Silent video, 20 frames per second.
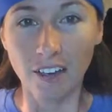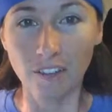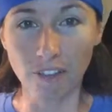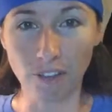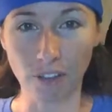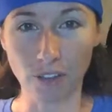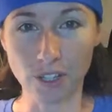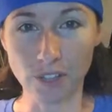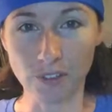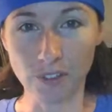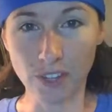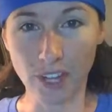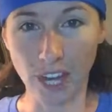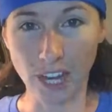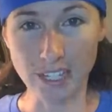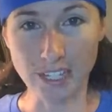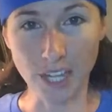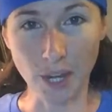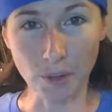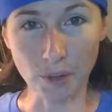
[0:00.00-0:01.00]
For those of you
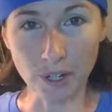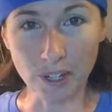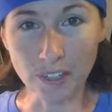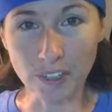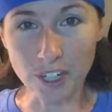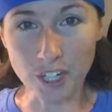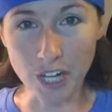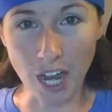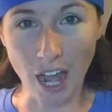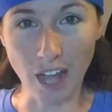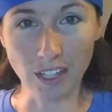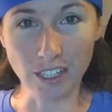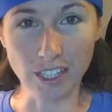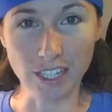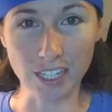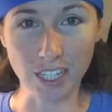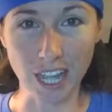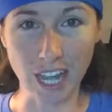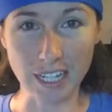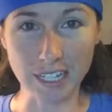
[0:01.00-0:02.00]
guys that were in the
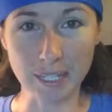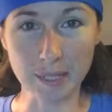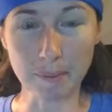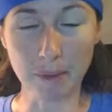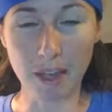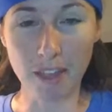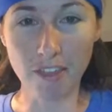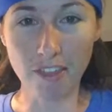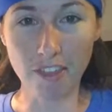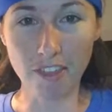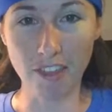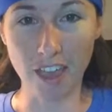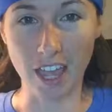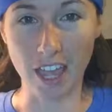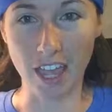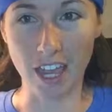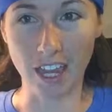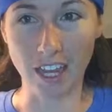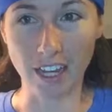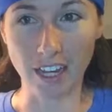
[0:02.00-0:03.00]
challenge last month
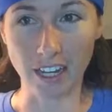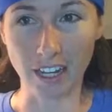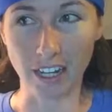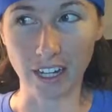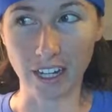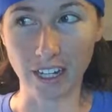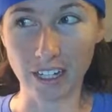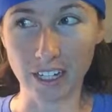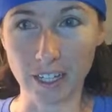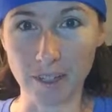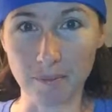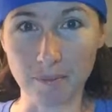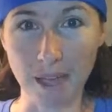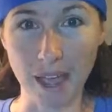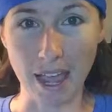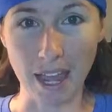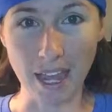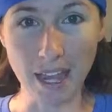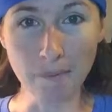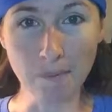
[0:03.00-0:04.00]
and in
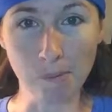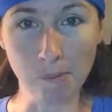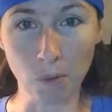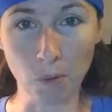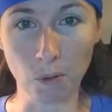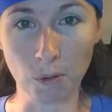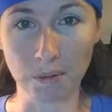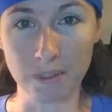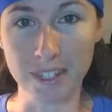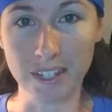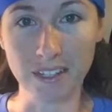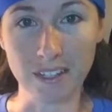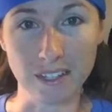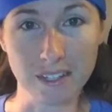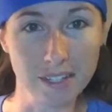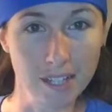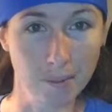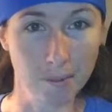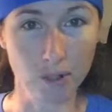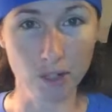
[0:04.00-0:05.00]
May, remember when we did the
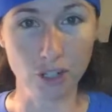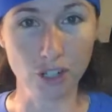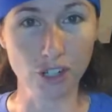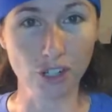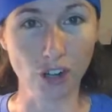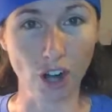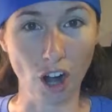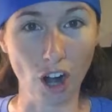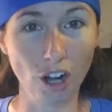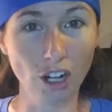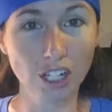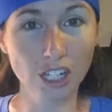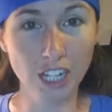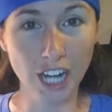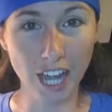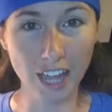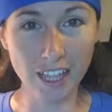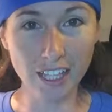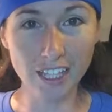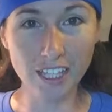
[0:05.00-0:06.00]
Summer Strong
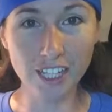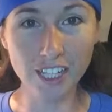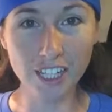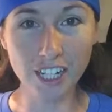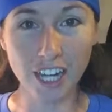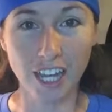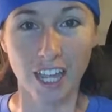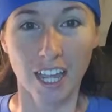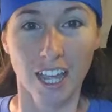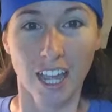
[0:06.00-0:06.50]
Challenge?